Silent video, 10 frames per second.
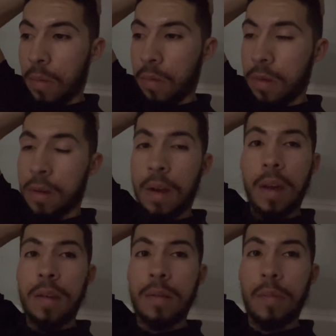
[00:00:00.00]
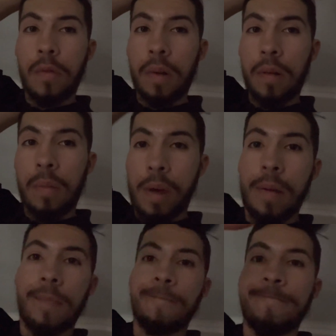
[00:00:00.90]
will see you guys before I go to
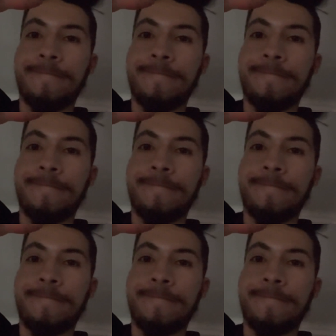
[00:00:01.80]
bed.